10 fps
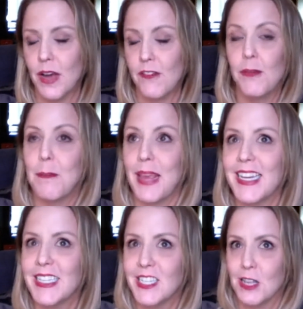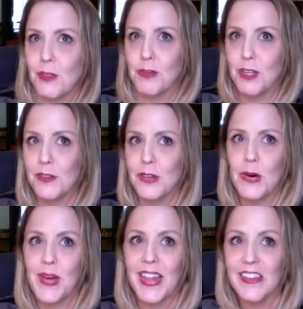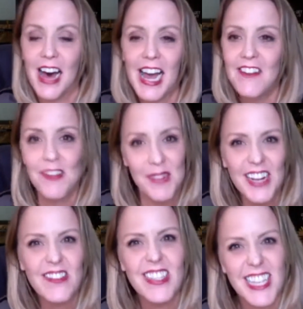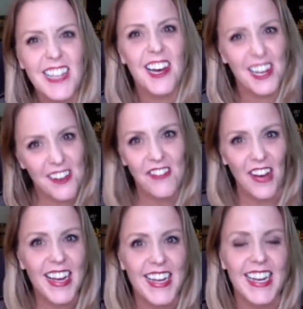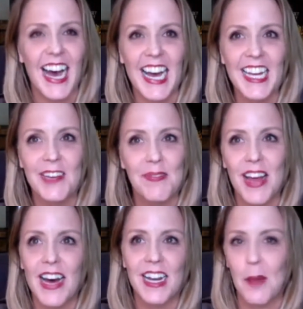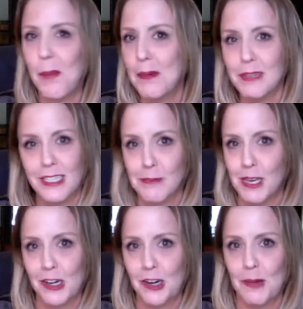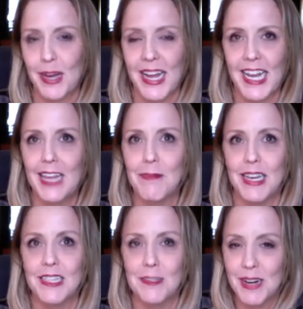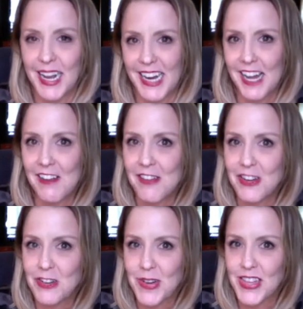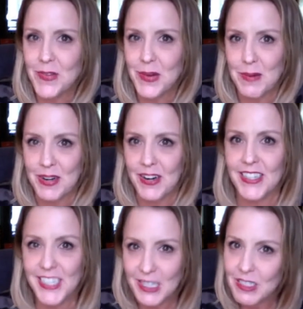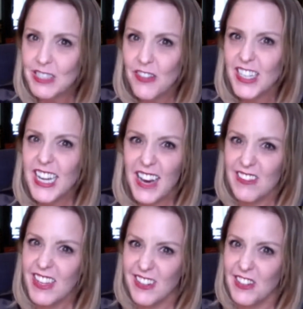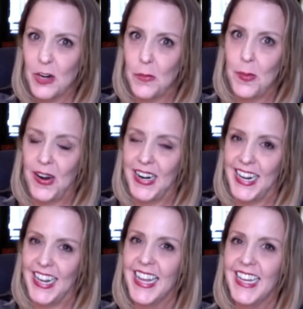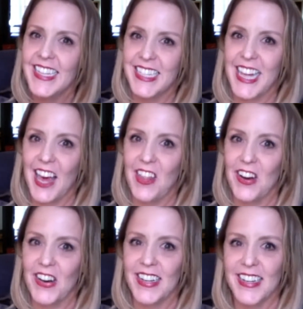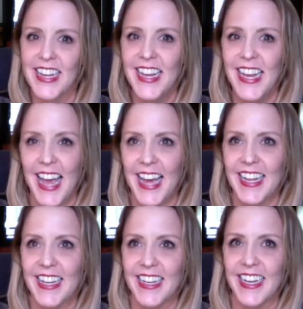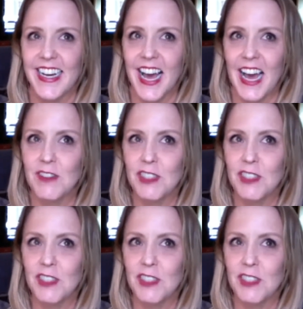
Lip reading: For me, it's the thrill of going live. I mean, it was a lot of fun. I am not a public speaker by any means, but I kind of enjoyed the webinars. It was fun to have like a little party together, and it